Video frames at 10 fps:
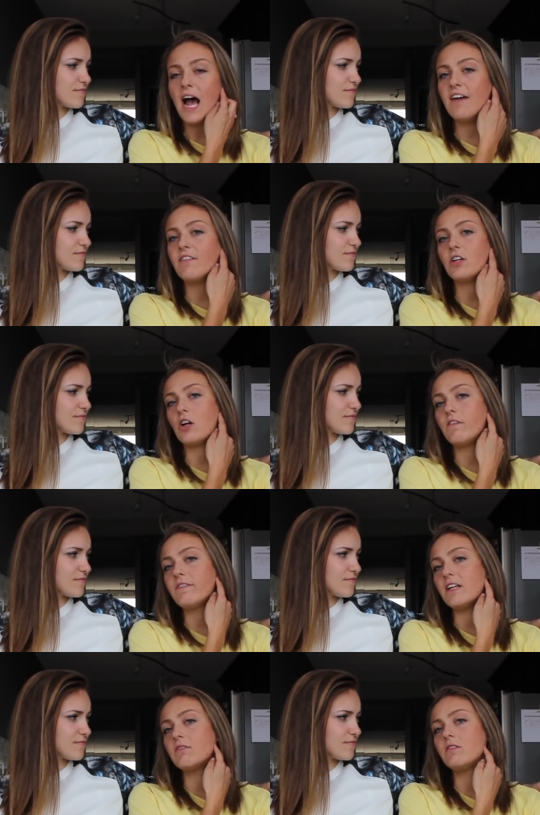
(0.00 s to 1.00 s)
Speaker 1: I have a
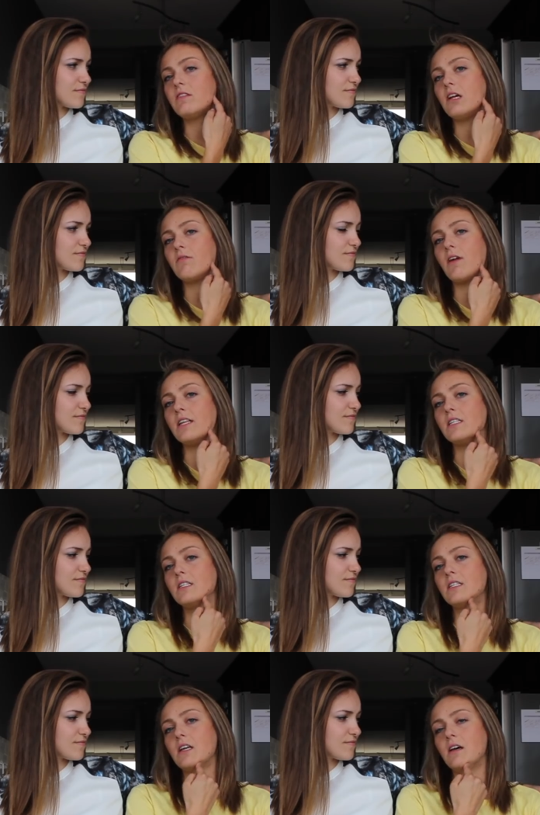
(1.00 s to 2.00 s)
nerve that, that
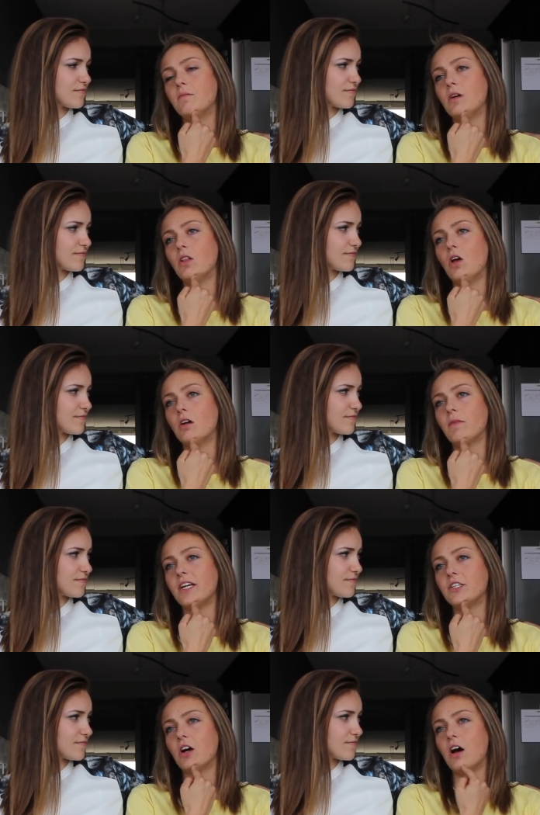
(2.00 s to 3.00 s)
runs um, along
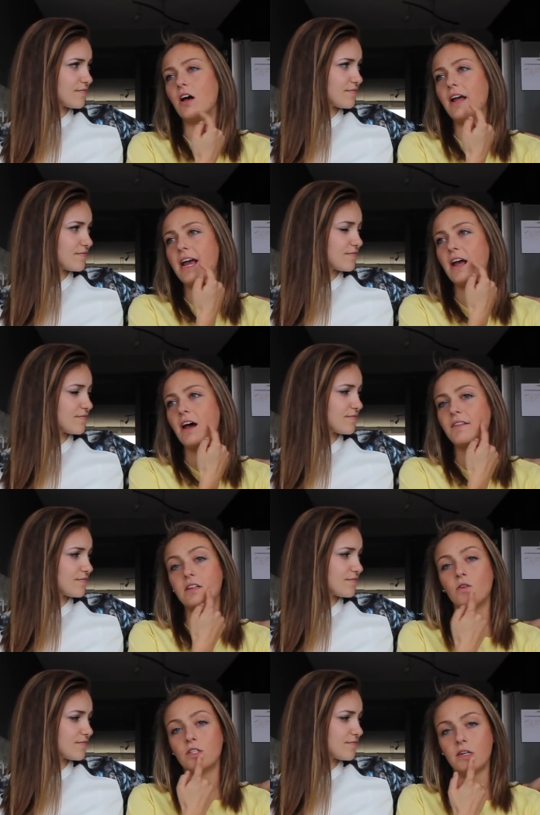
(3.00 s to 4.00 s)
my jaw uh,
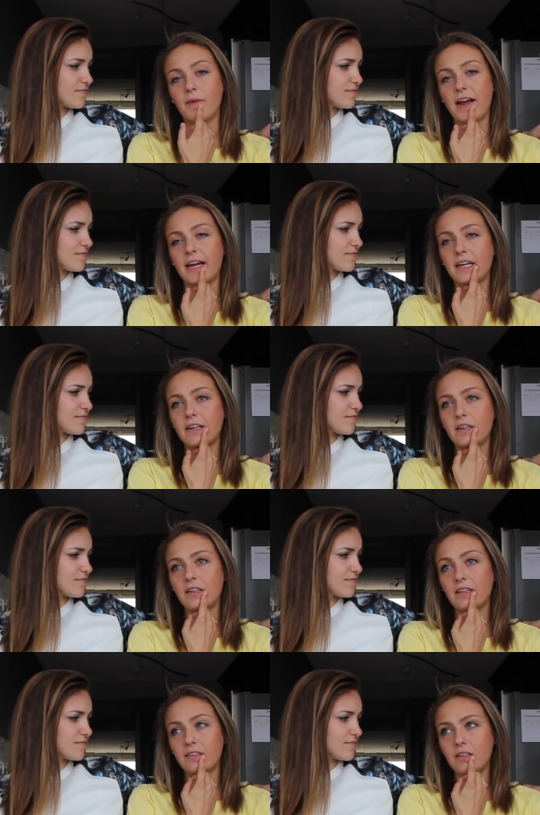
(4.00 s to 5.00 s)
that goes to my
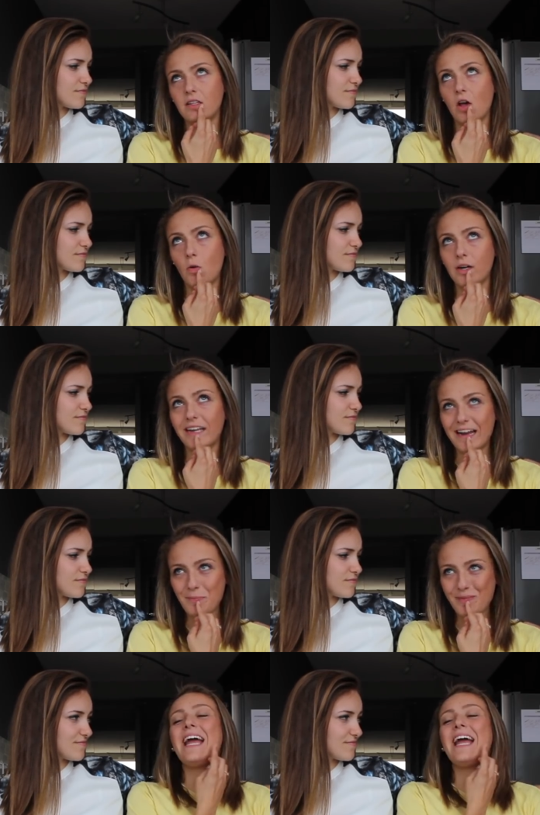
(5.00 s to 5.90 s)
lower lip.